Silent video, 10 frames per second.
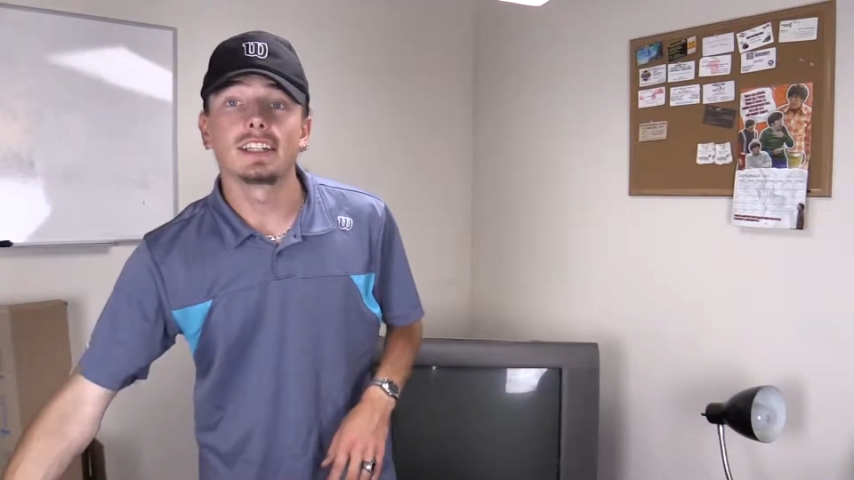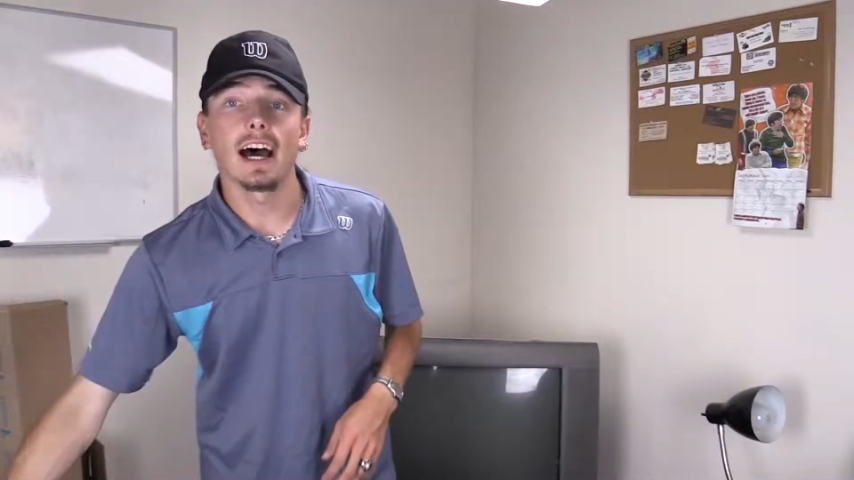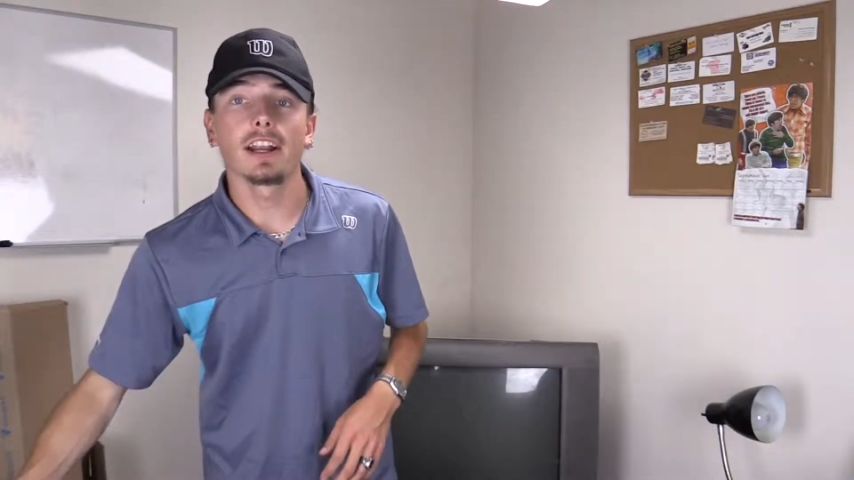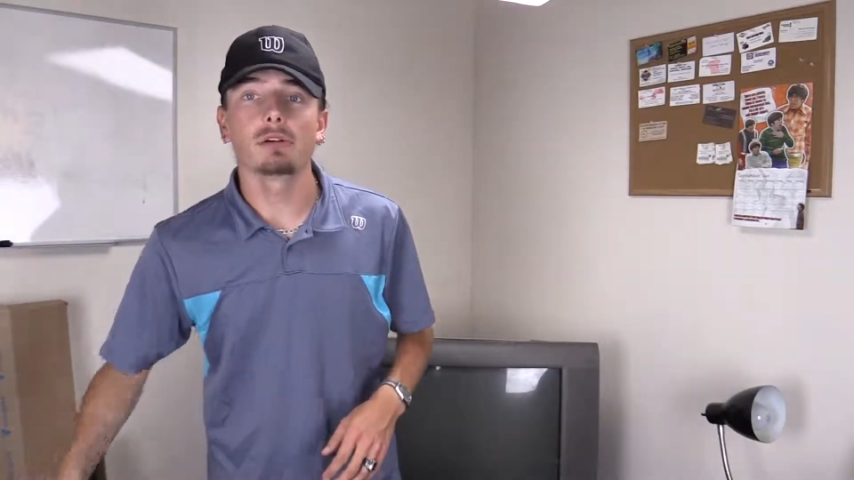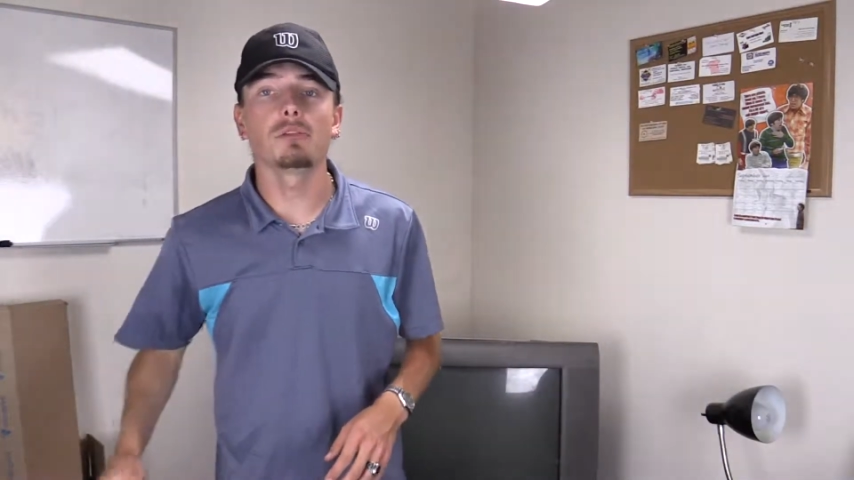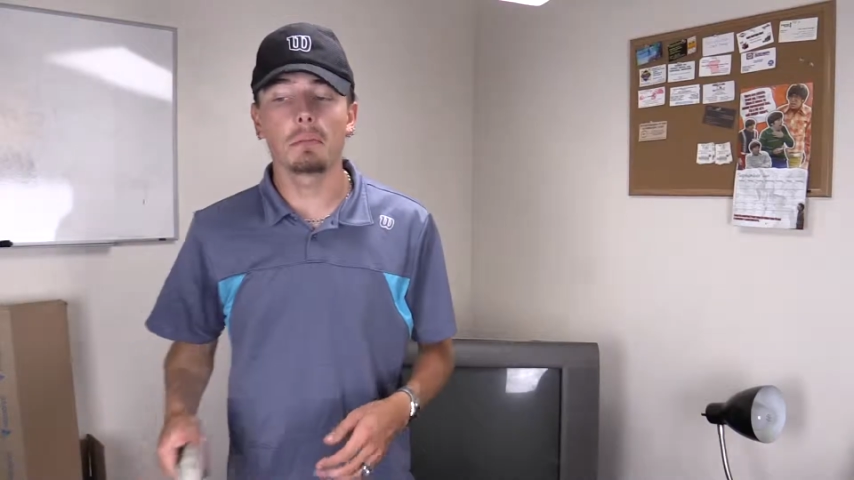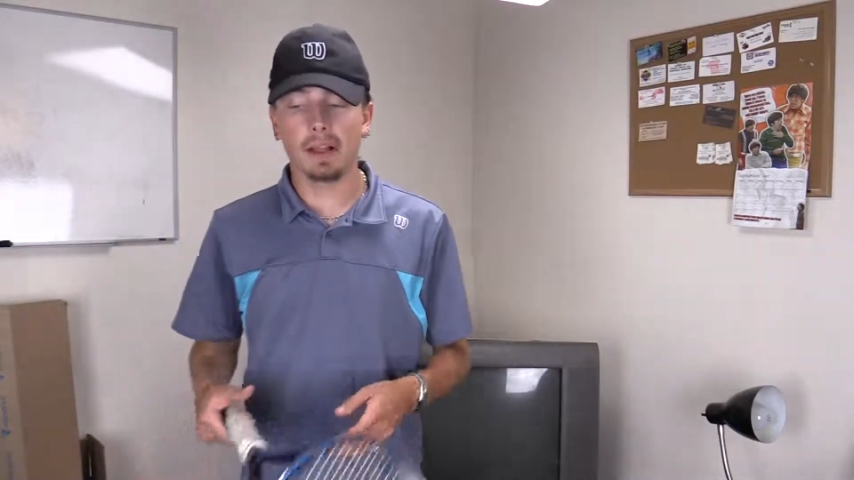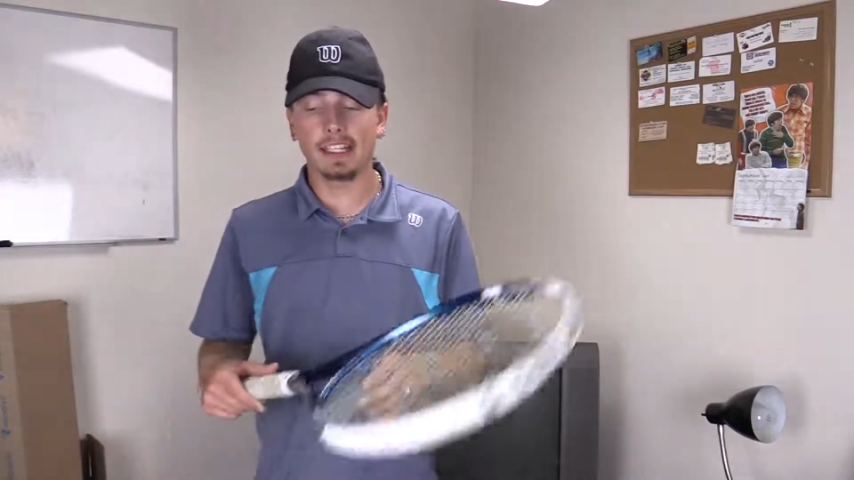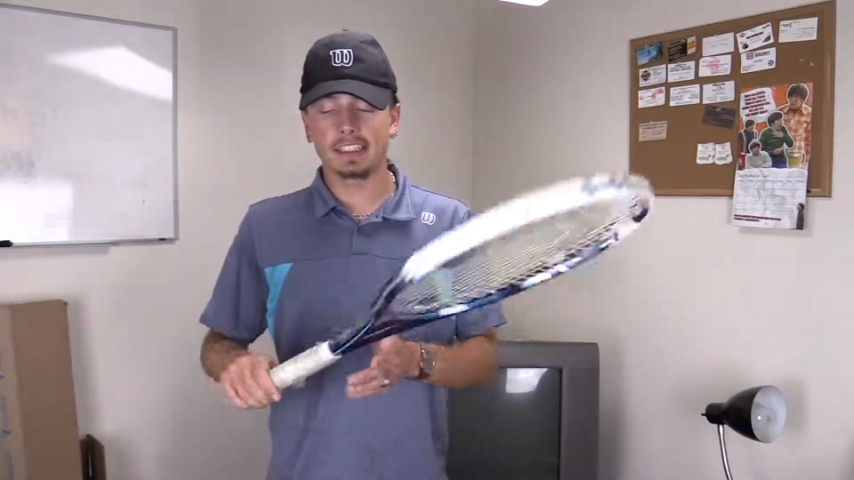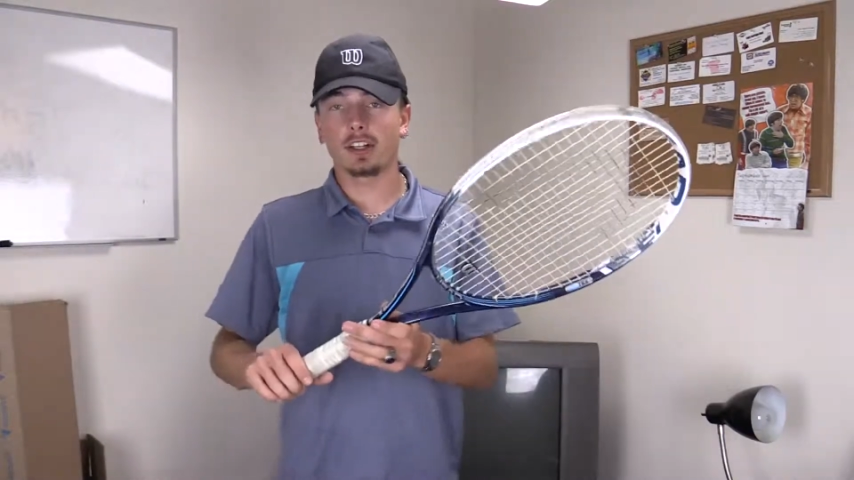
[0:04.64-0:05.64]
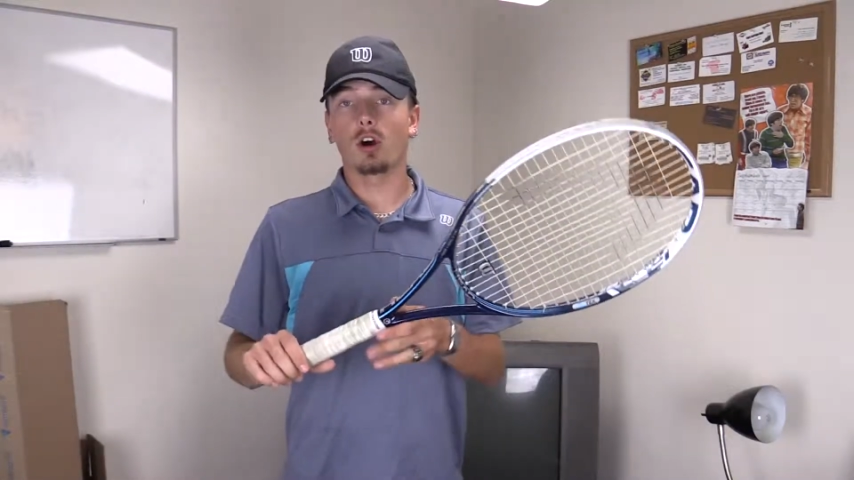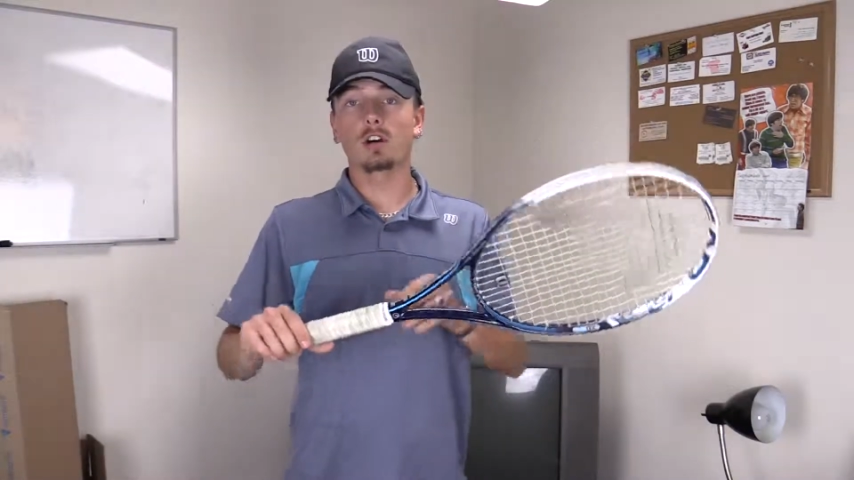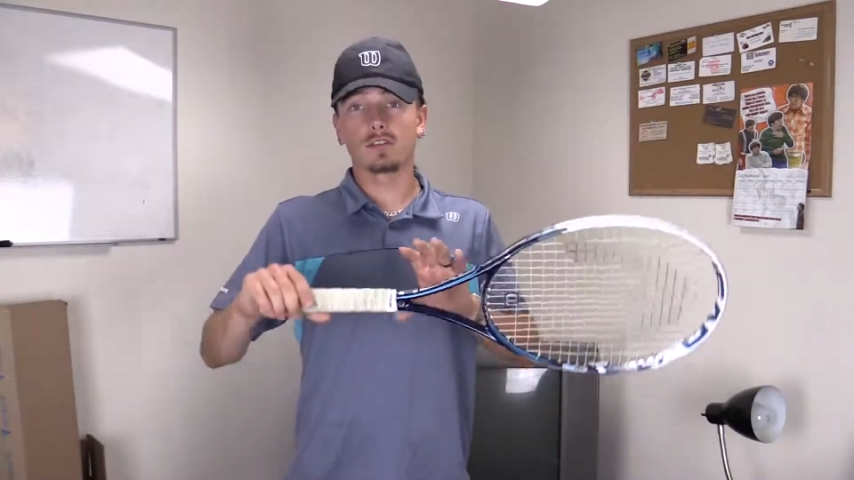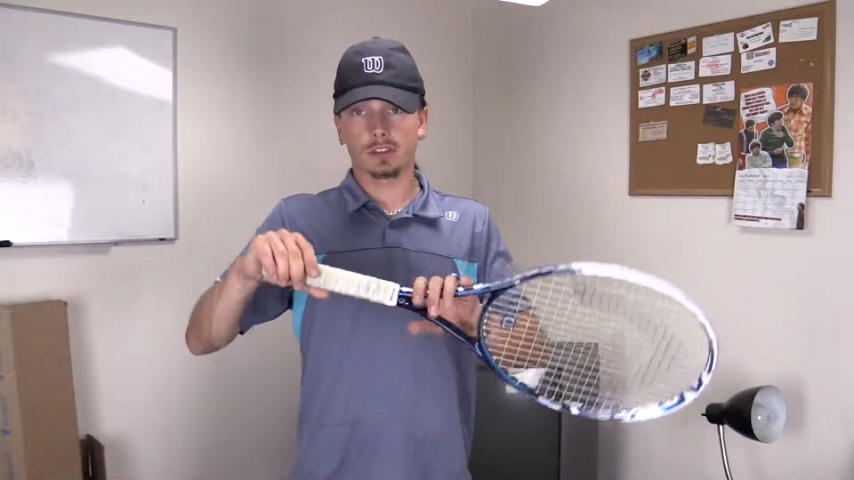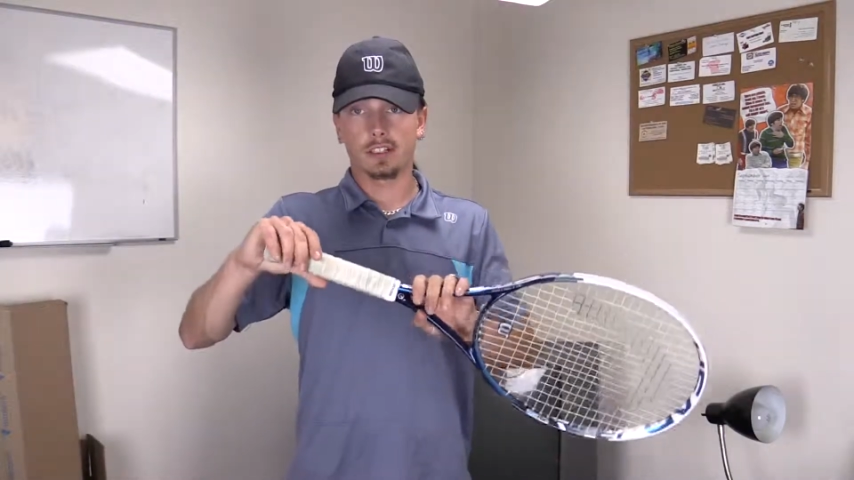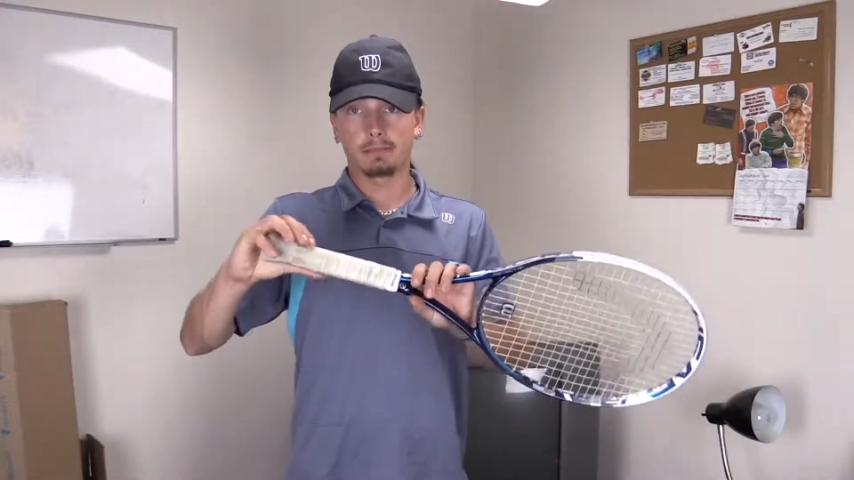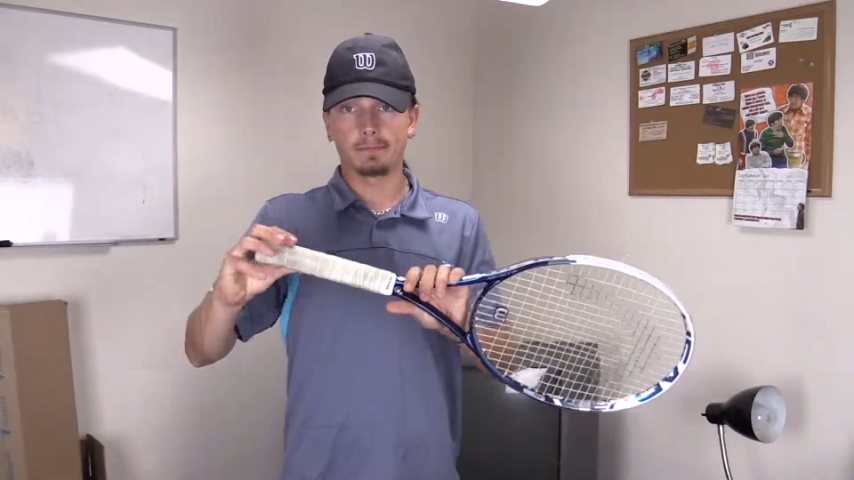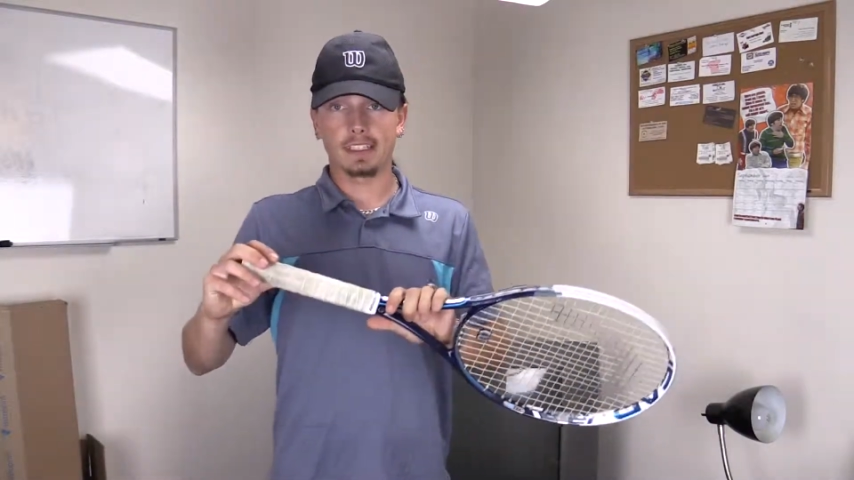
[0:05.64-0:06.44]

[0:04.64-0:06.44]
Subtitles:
how to replace an overgrip.